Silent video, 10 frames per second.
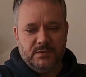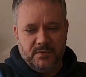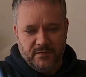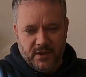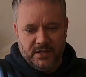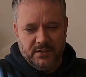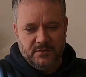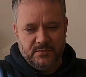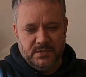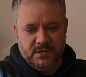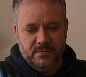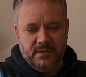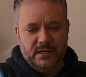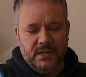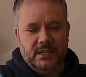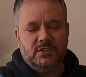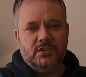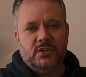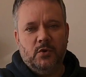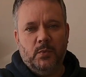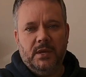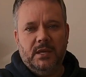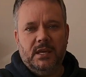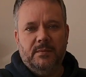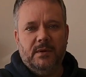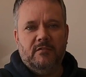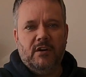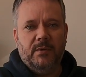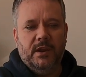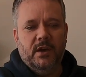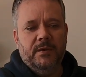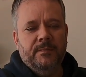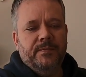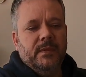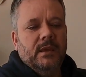It's provided us with something. Let's just hope we can keep it growing on.